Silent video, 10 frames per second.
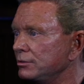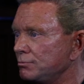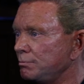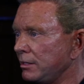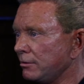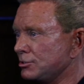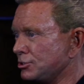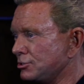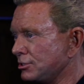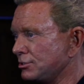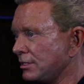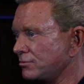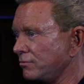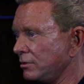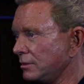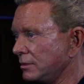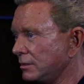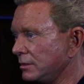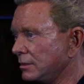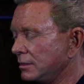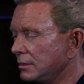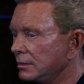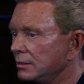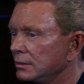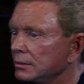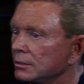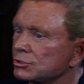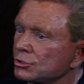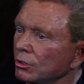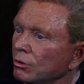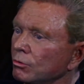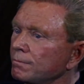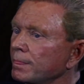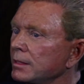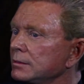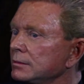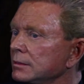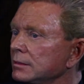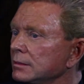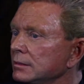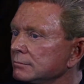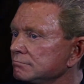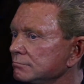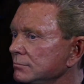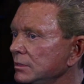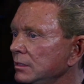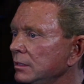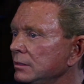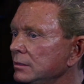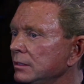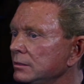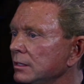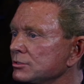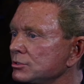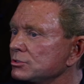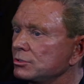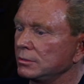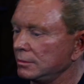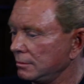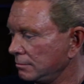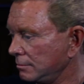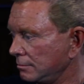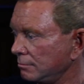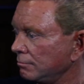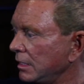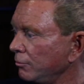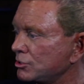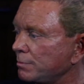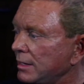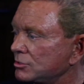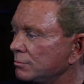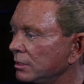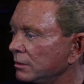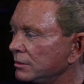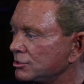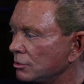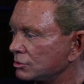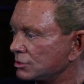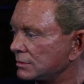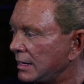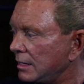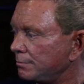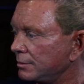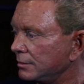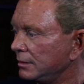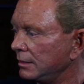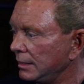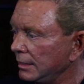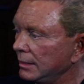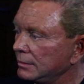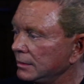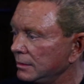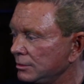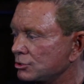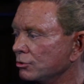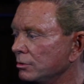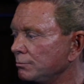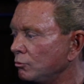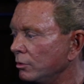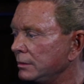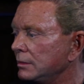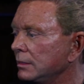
the parish is successful. So it doesn't, my responsibilities don't stop and end at any certain point.